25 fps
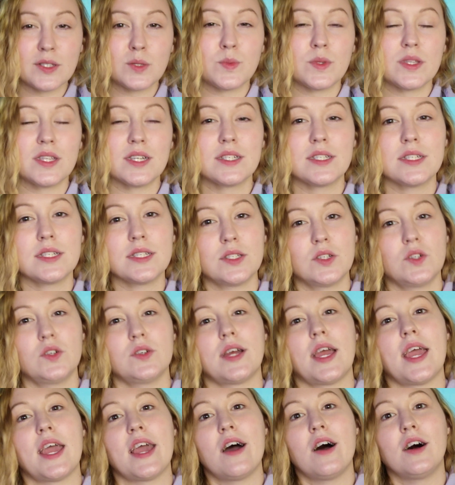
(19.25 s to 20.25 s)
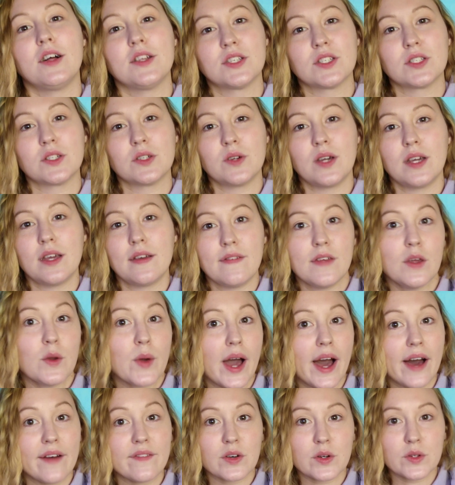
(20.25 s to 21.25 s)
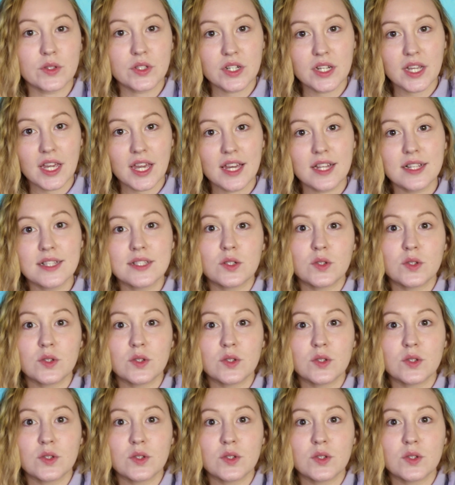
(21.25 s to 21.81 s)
but this is great also if you have older kids